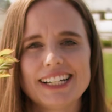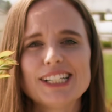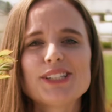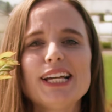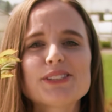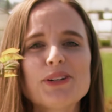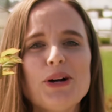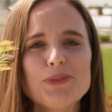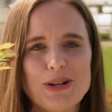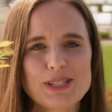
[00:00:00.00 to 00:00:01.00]
So let's grow
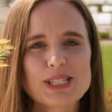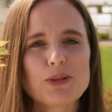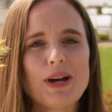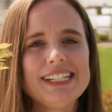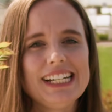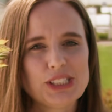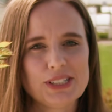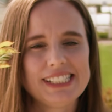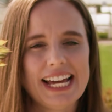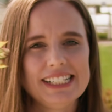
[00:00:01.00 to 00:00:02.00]
roses the way nature
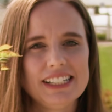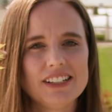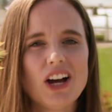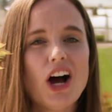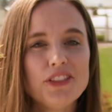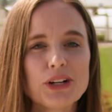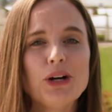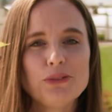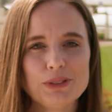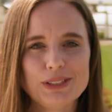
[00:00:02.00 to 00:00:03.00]
intended, on their
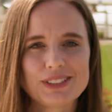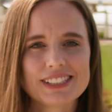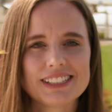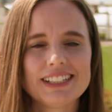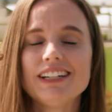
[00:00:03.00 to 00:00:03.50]
own roots.